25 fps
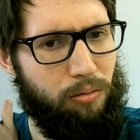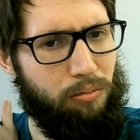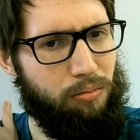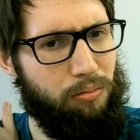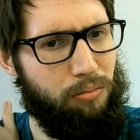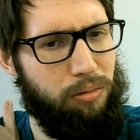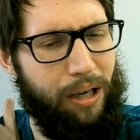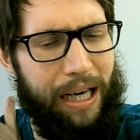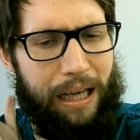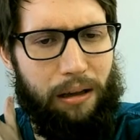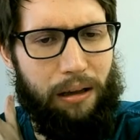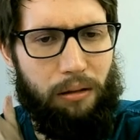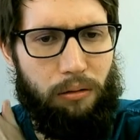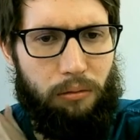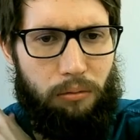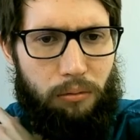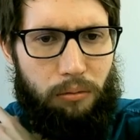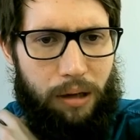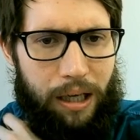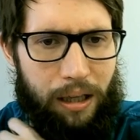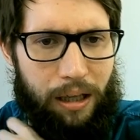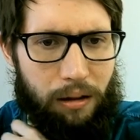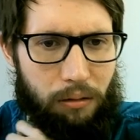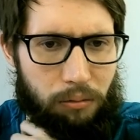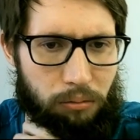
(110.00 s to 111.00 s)

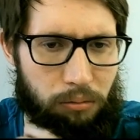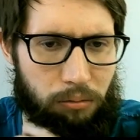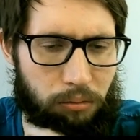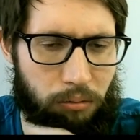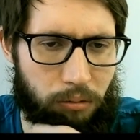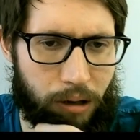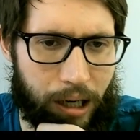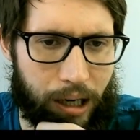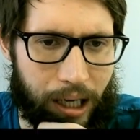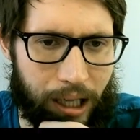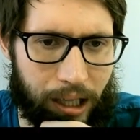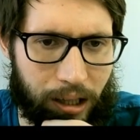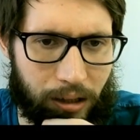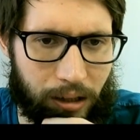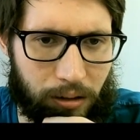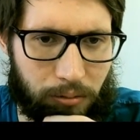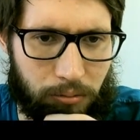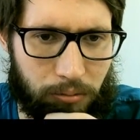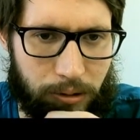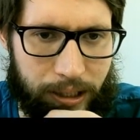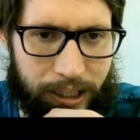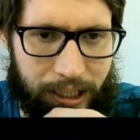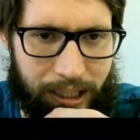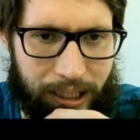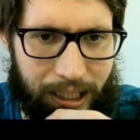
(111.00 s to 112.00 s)

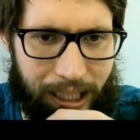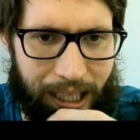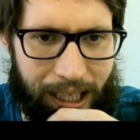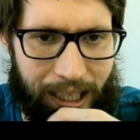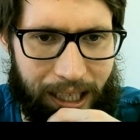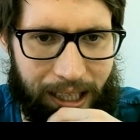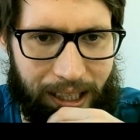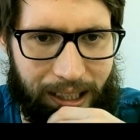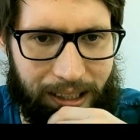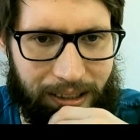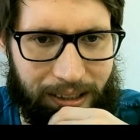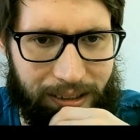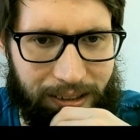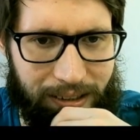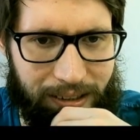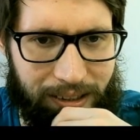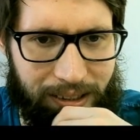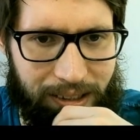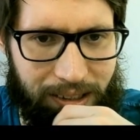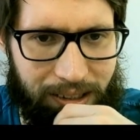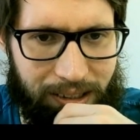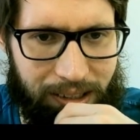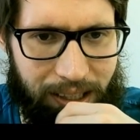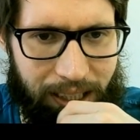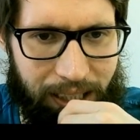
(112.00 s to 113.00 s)
we can
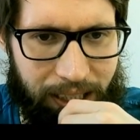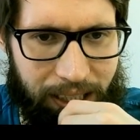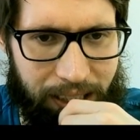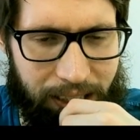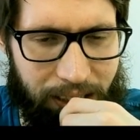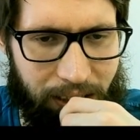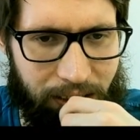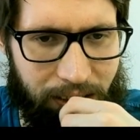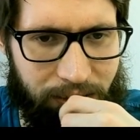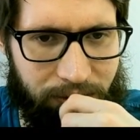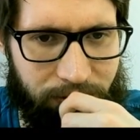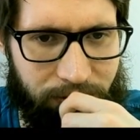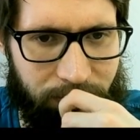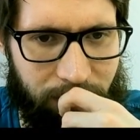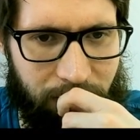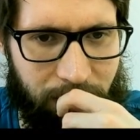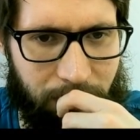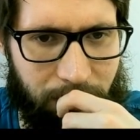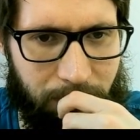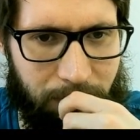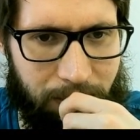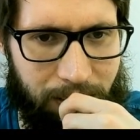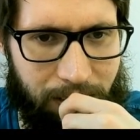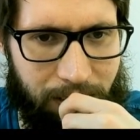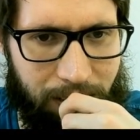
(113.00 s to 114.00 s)
see, I think
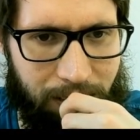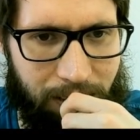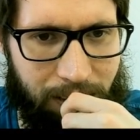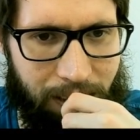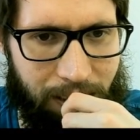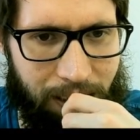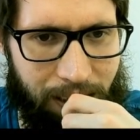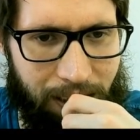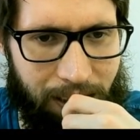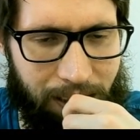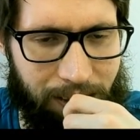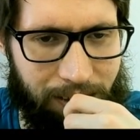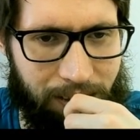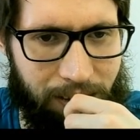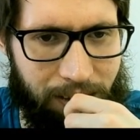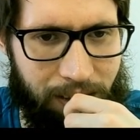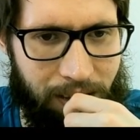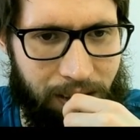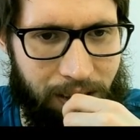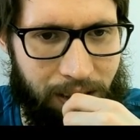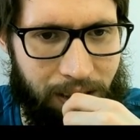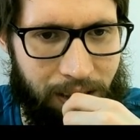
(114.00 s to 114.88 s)
we can